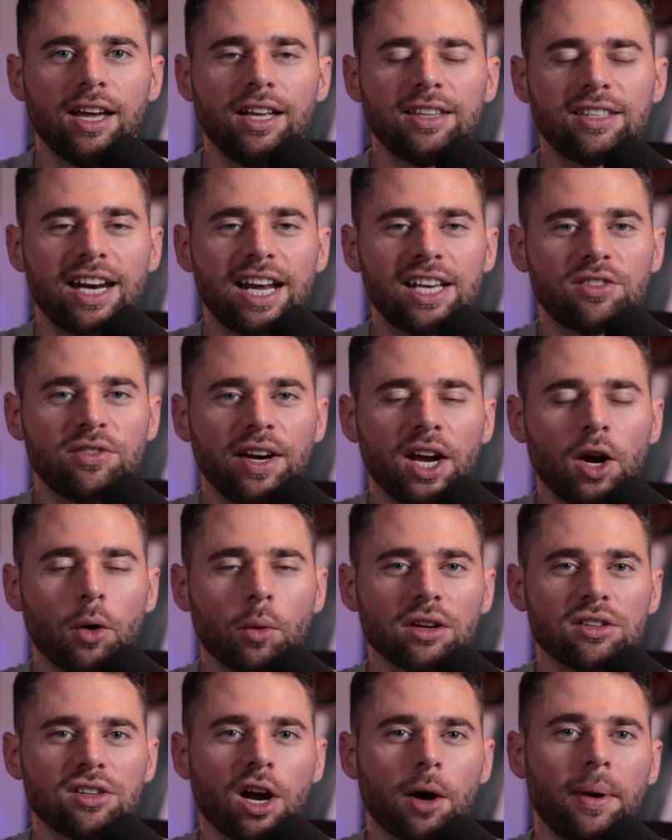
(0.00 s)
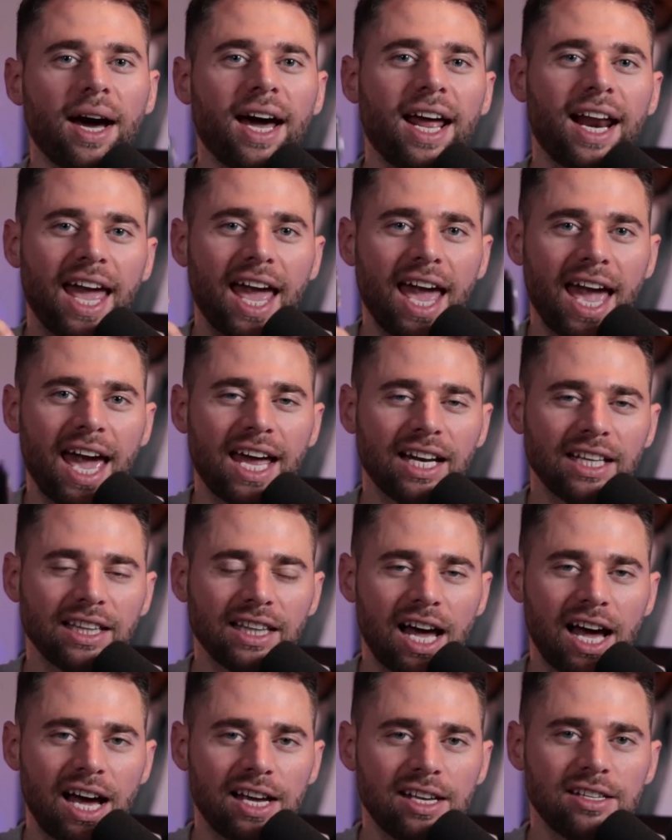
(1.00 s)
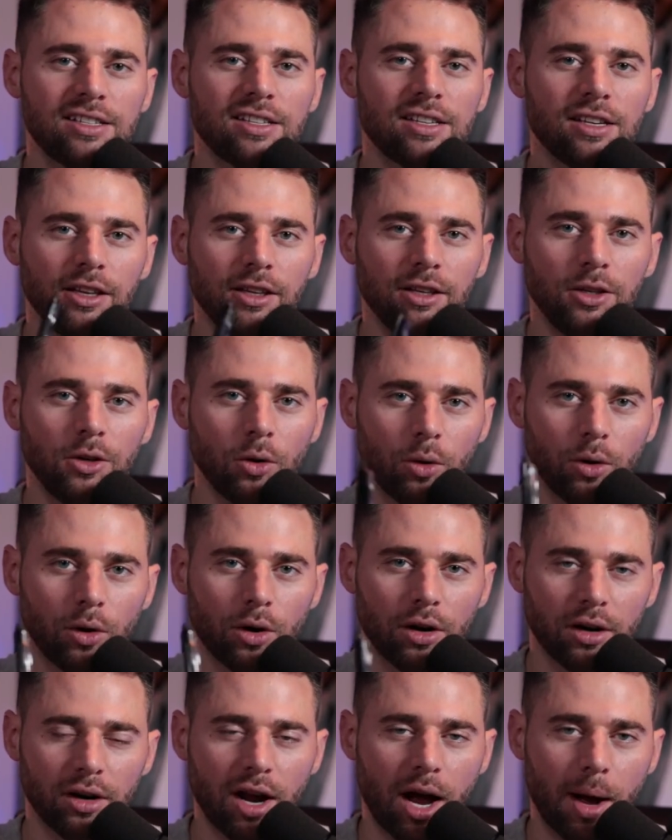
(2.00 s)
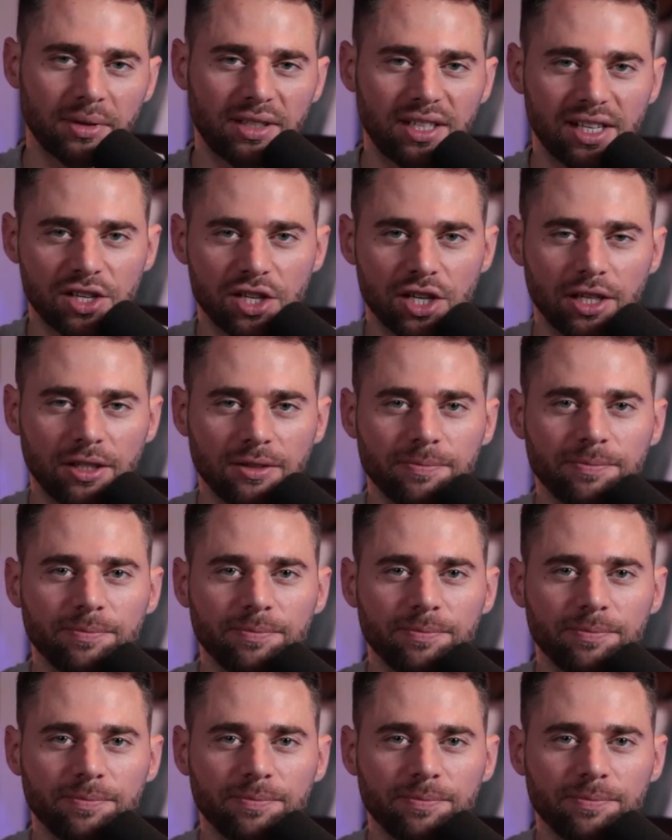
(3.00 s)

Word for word: In today's video, we're going to talk about how to analyze your competition.